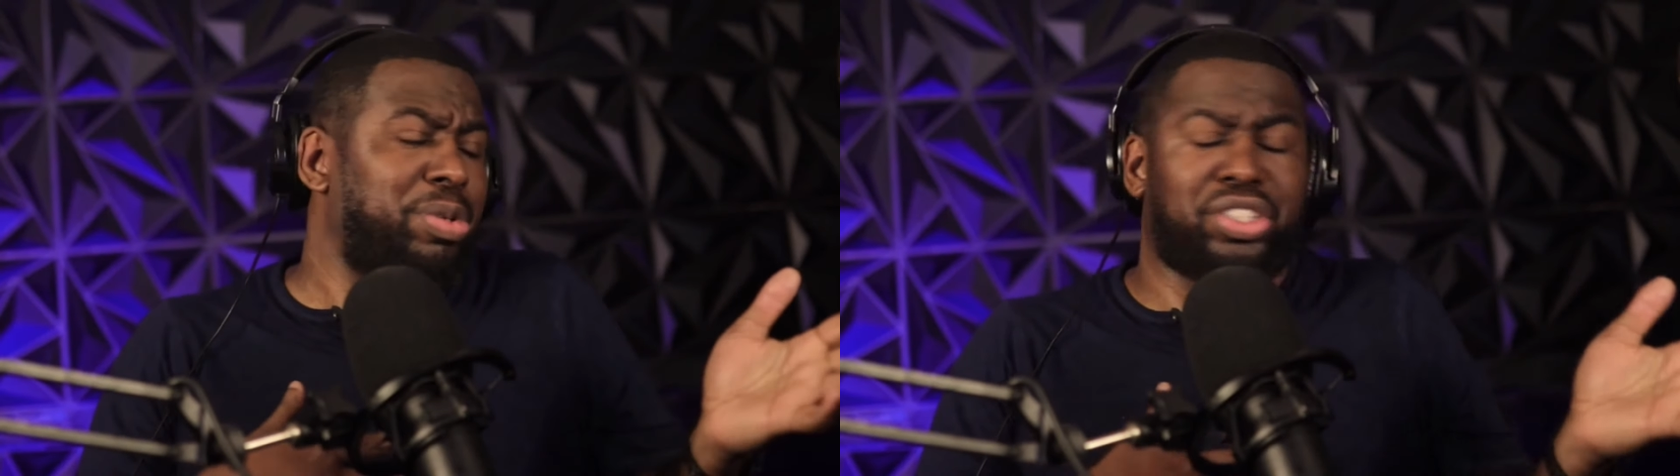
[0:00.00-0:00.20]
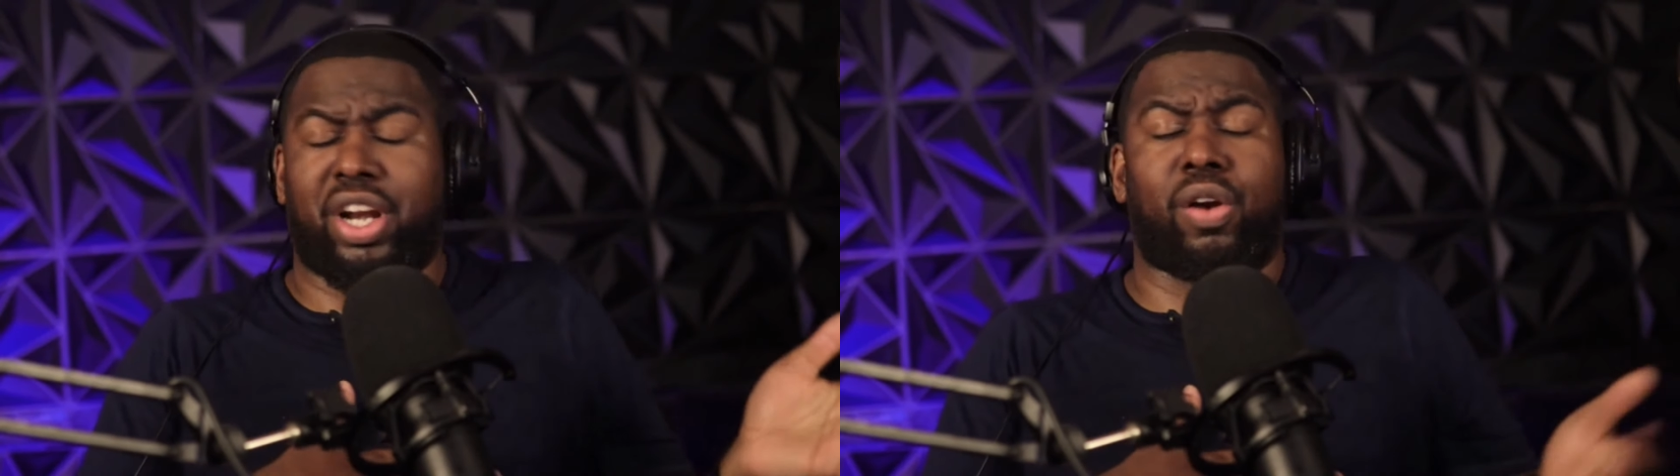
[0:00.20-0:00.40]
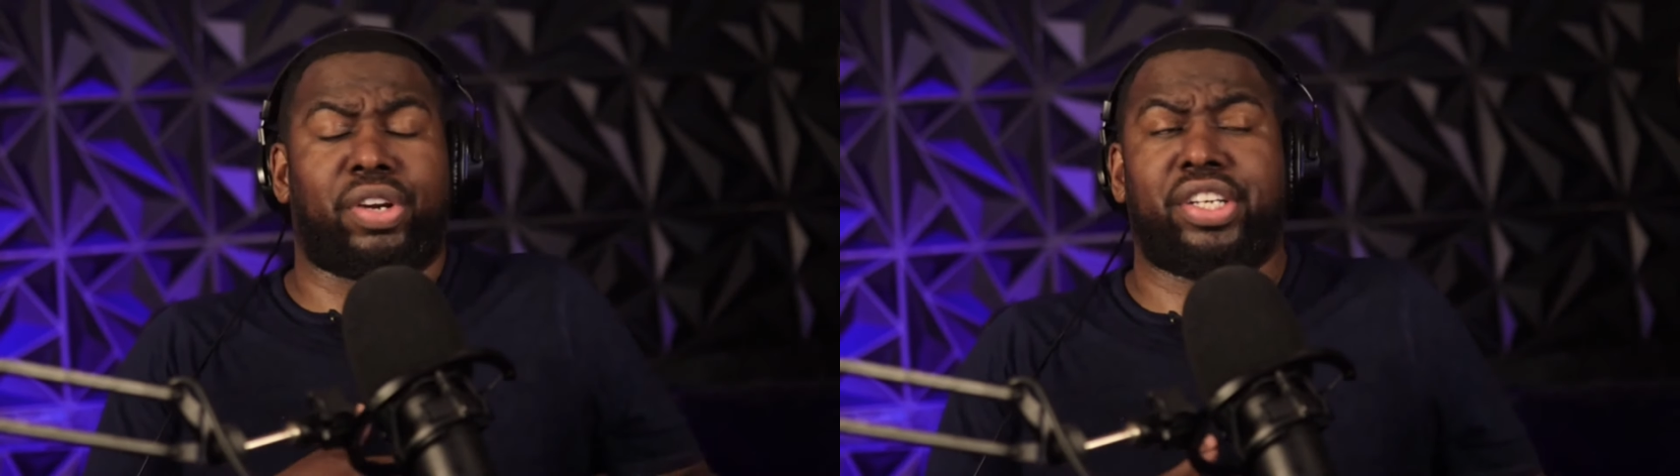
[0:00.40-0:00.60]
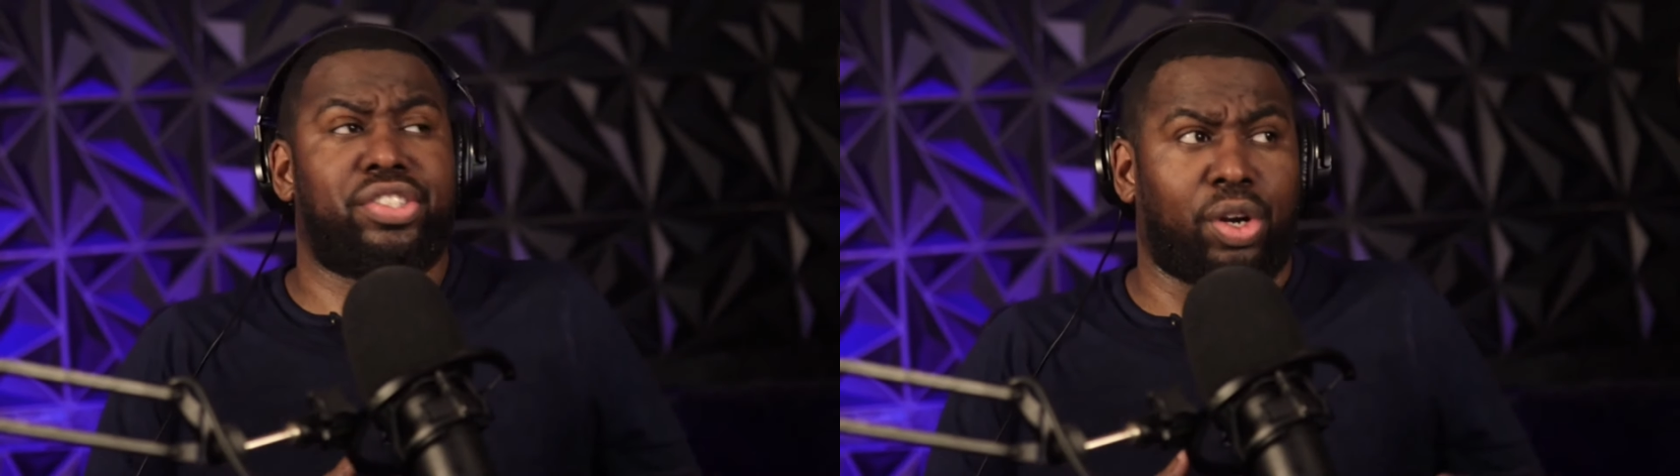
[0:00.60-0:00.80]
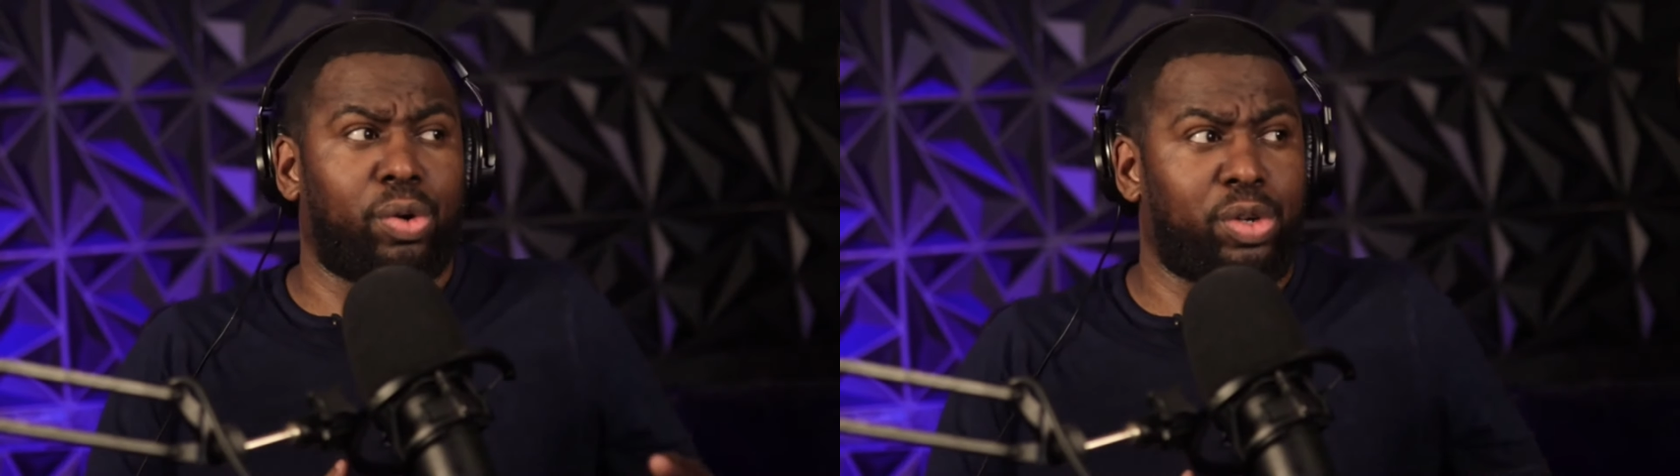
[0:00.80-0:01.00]
start
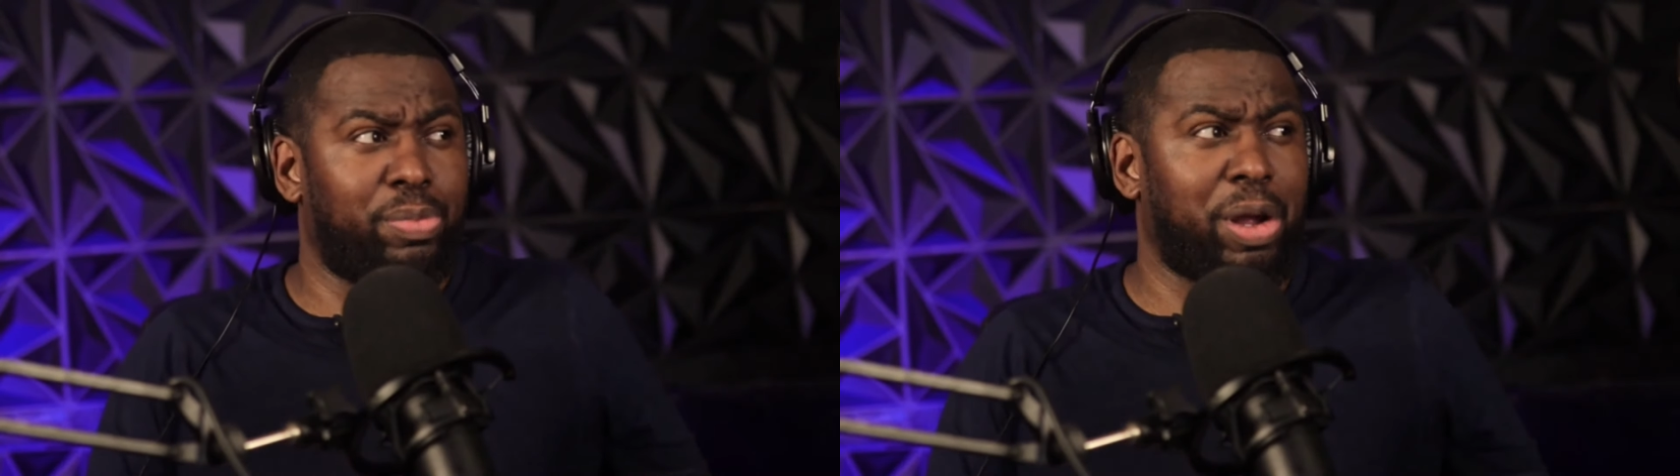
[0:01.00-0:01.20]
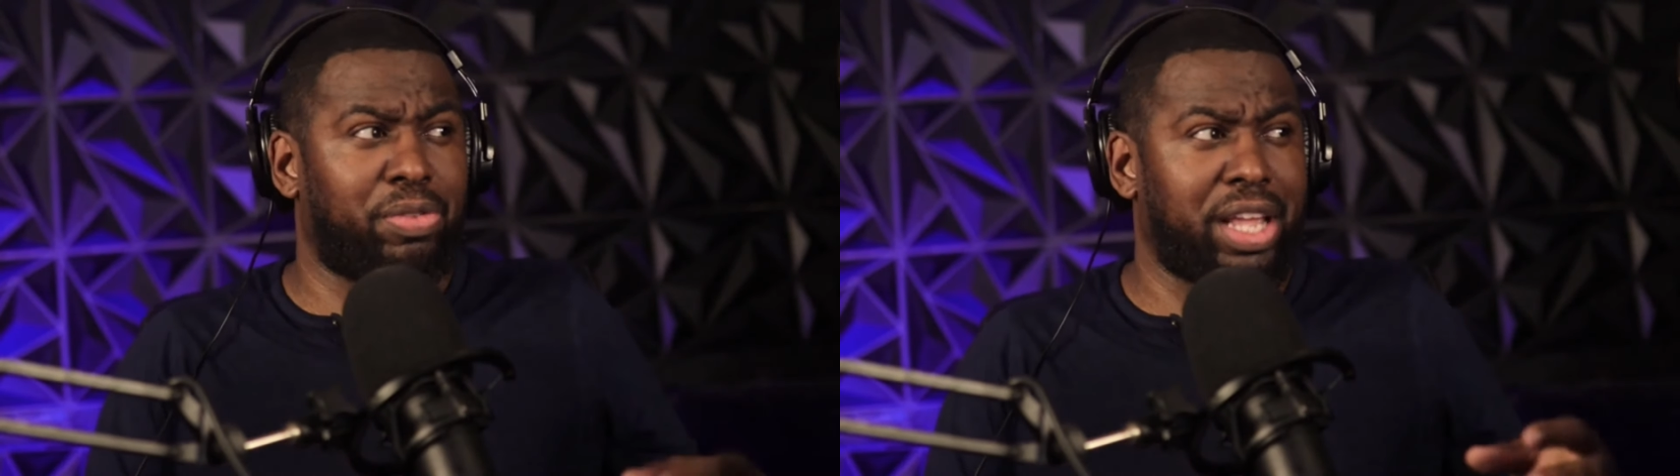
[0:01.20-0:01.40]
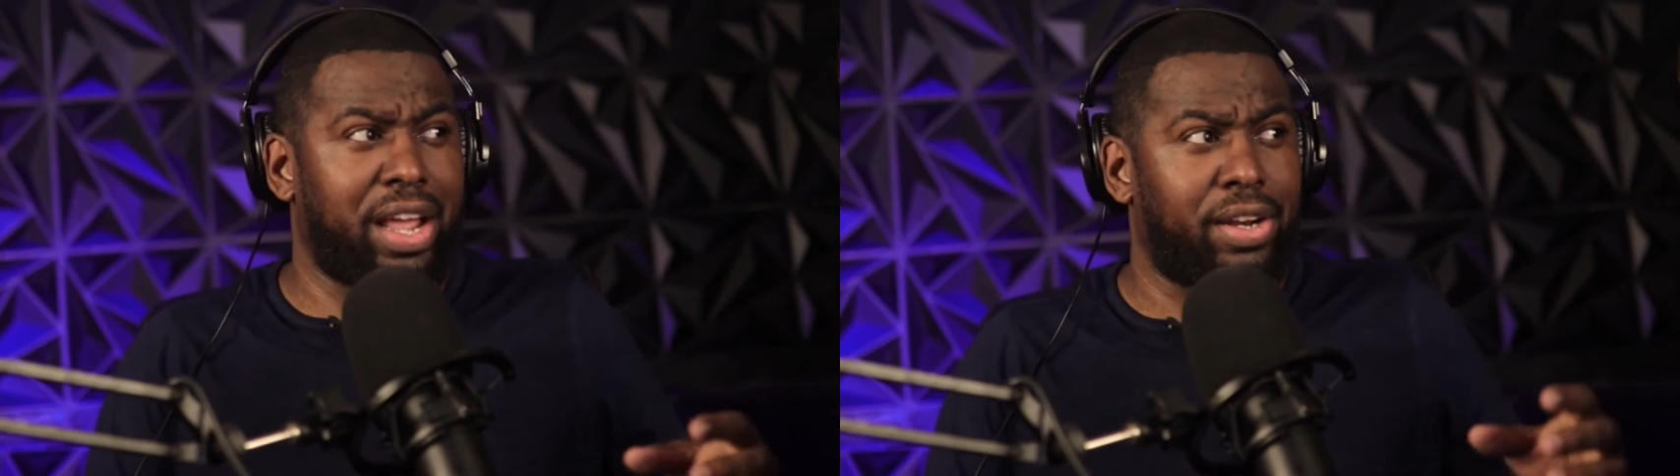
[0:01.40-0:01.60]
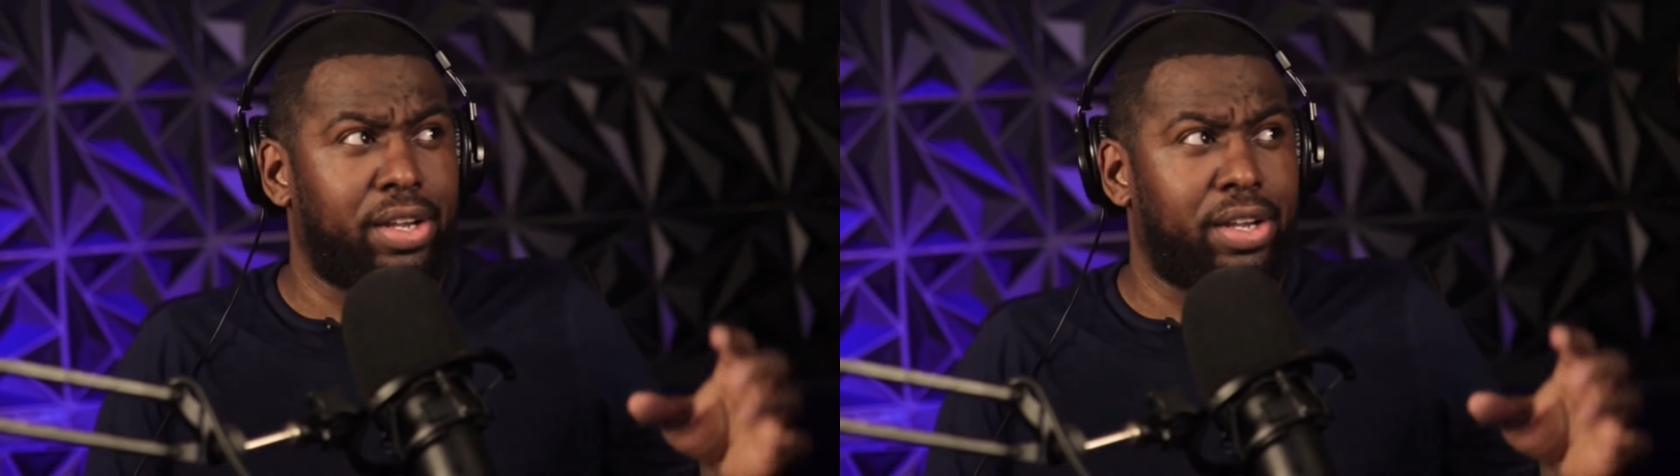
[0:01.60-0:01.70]
concerned about that